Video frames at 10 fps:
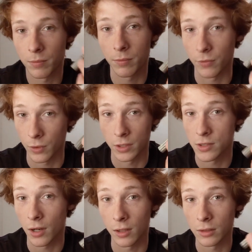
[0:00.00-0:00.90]
for a
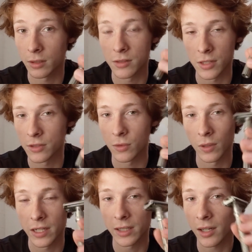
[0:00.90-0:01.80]
dollar to
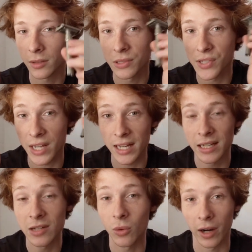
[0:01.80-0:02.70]
twenty dollars
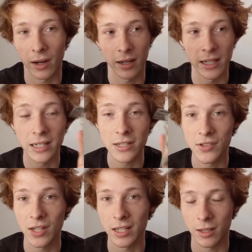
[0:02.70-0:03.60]
anywhere, any
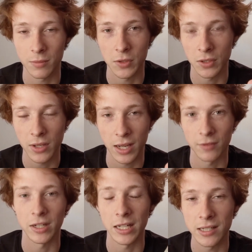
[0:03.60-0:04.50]
city. I'm sure you
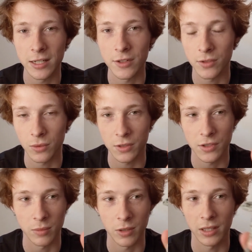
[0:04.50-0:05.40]
have an antique store
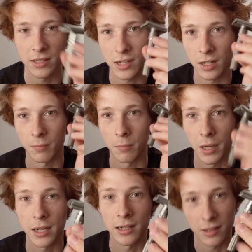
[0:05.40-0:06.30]
somewhere that's got a
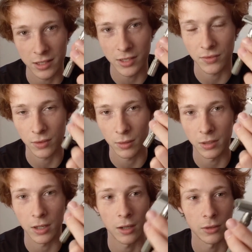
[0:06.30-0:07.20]
bucket of these for a
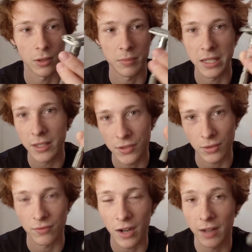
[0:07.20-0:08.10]
dollar a piece
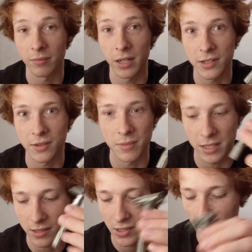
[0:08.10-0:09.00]
or five bucks a
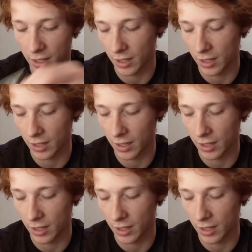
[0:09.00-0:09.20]
piece